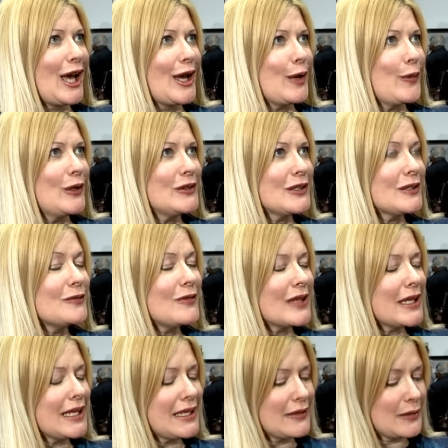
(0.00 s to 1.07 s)
I want to
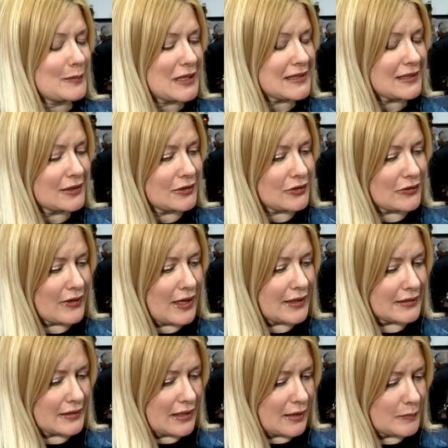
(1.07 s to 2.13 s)
convey the message
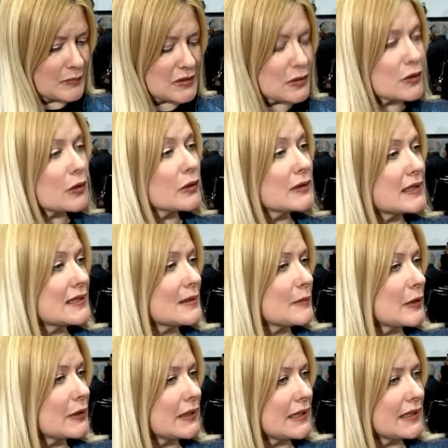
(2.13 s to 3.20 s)
that so-called
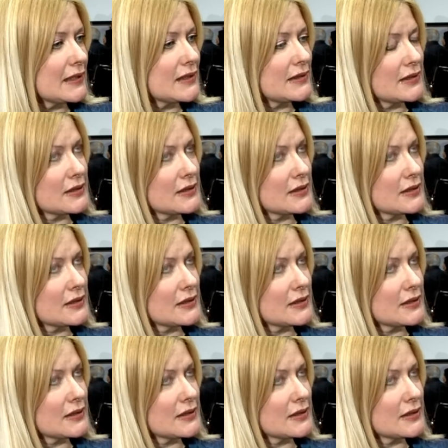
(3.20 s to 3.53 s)
disability